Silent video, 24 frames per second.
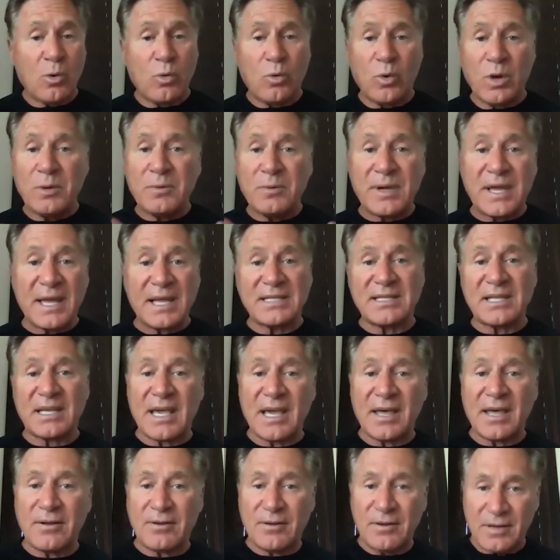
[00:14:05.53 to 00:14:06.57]
we would get
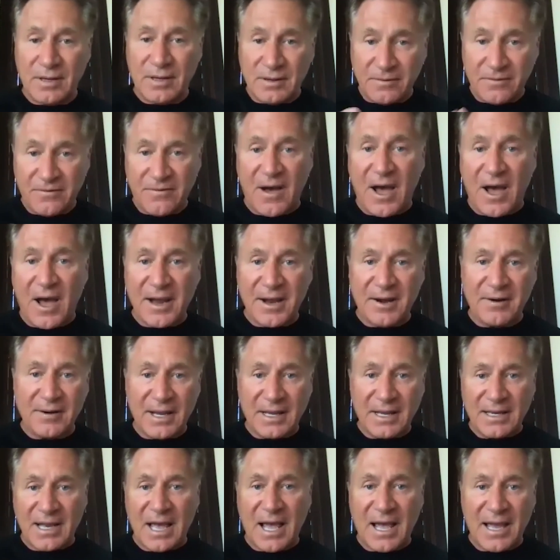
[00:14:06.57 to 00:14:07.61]
together in a fire
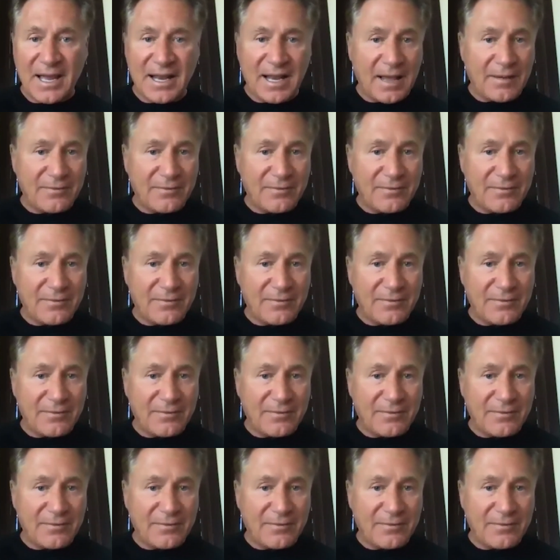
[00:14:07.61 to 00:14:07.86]
at night